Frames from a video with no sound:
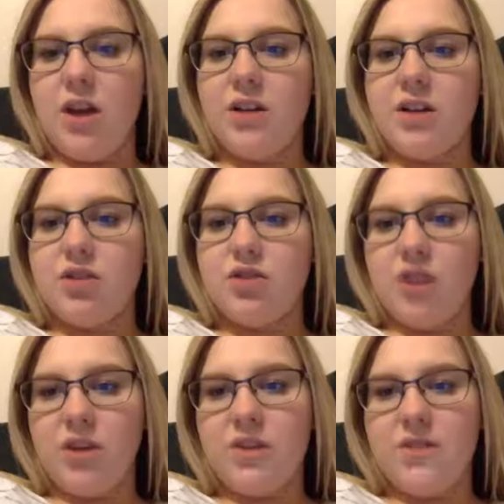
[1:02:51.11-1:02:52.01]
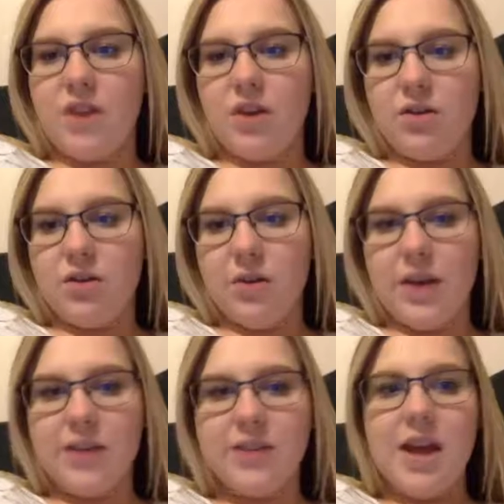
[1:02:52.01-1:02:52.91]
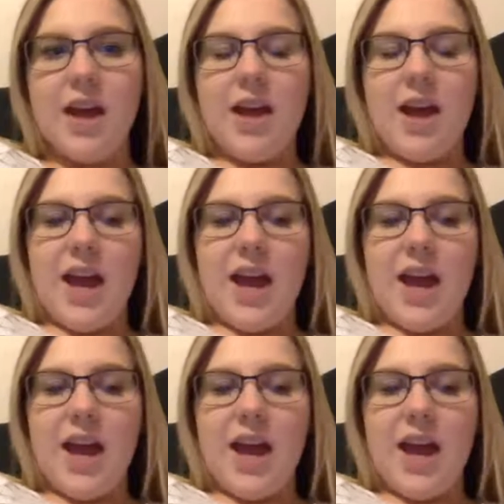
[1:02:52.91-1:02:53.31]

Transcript: Strong, destructive earthquakes